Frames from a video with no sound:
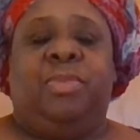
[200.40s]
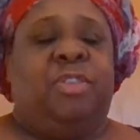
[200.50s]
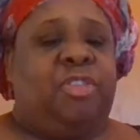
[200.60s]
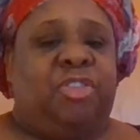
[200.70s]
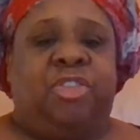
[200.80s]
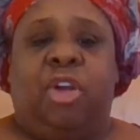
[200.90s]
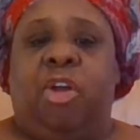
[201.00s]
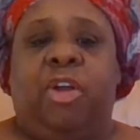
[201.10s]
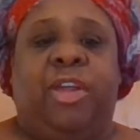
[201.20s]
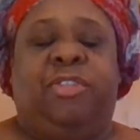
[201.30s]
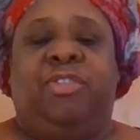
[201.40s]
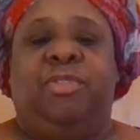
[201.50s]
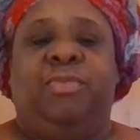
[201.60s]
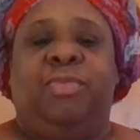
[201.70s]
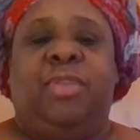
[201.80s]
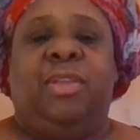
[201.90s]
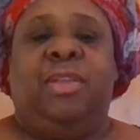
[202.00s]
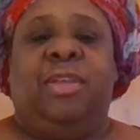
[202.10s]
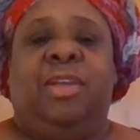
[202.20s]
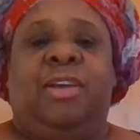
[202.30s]
Discouraged.
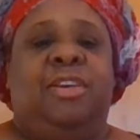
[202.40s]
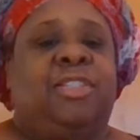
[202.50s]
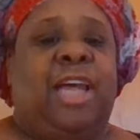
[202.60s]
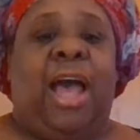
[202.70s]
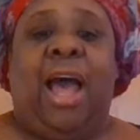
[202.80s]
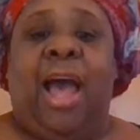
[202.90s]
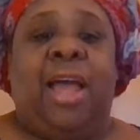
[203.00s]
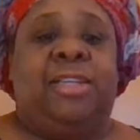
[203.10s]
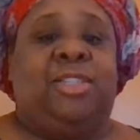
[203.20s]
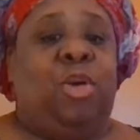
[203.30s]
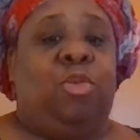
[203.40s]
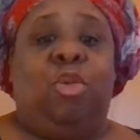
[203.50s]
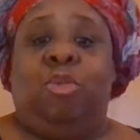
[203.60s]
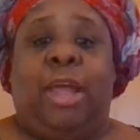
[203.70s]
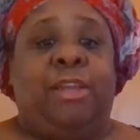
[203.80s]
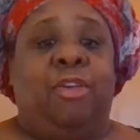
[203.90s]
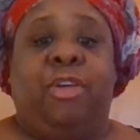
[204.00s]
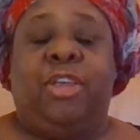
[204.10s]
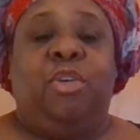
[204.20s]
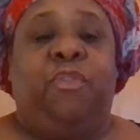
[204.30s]
Because the odds don't look like
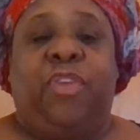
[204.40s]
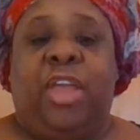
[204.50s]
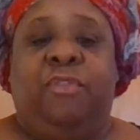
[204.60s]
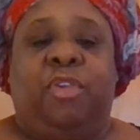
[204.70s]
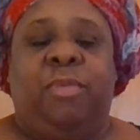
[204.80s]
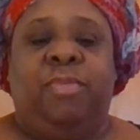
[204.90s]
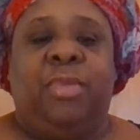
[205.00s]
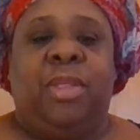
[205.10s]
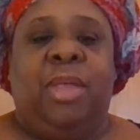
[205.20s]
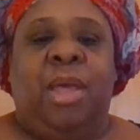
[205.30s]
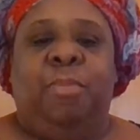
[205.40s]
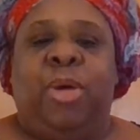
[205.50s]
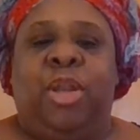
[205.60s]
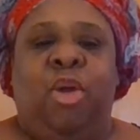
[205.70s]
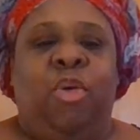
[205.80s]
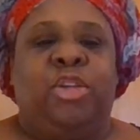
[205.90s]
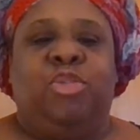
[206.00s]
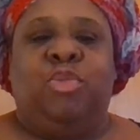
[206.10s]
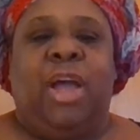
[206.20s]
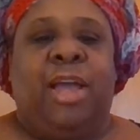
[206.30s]
they're in your favor. But long as
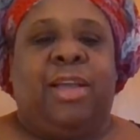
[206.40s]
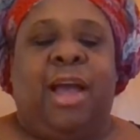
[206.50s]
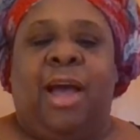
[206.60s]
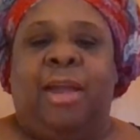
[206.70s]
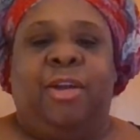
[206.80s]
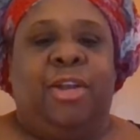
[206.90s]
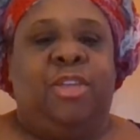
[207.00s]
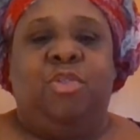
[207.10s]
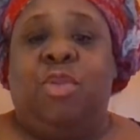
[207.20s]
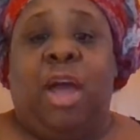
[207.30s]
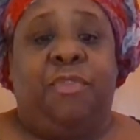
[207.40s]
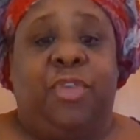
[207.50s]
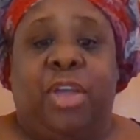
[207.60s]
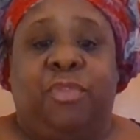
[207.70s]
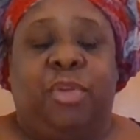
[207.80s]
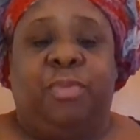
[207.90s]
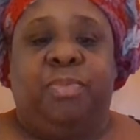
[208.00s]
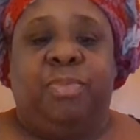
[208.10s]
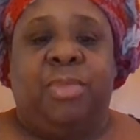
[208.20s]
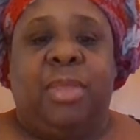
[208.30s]
you got God, honey, you got favor.
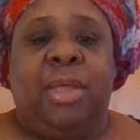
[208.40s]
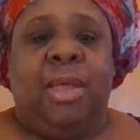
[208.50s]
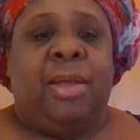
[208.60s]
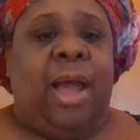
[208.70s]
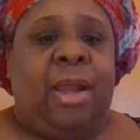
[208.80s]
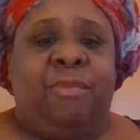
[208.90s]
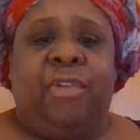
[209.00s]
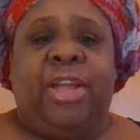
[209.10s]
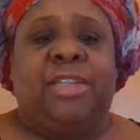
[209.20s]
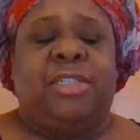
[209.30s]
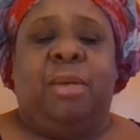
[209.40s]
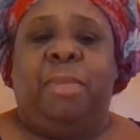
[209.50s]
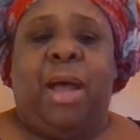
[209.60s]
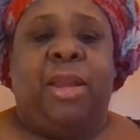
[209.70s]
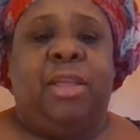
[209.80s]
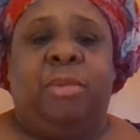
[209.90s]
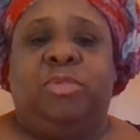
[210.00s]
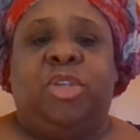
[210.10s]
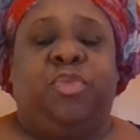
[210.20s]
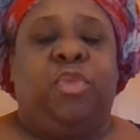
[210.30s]
God will raise somebody
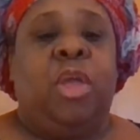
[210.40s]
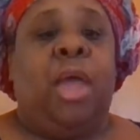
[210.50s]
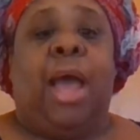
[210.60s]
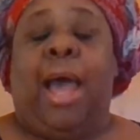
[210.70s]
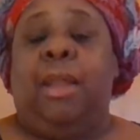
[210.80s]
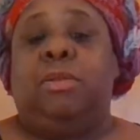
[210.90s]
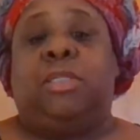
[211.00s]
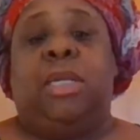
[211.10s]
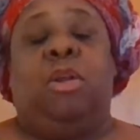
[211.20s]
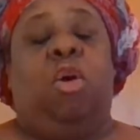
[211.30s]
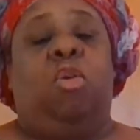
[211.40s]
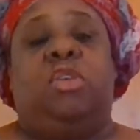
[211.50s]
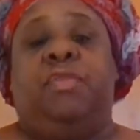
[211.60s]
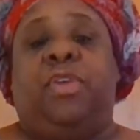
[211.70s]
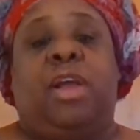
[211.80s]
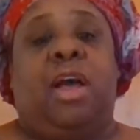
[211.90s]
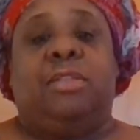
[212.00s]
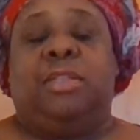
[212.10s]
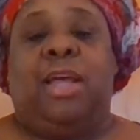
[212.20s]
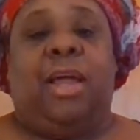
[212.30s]
up just for you. I done seen all different
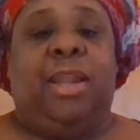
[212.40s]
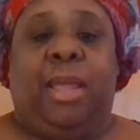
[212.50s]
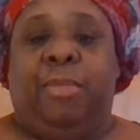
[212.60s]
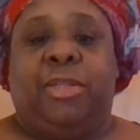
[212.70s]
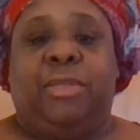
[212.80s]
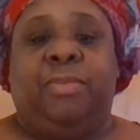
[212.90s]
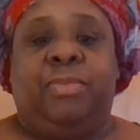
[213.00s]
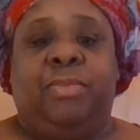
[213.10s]
kinds of dynamics.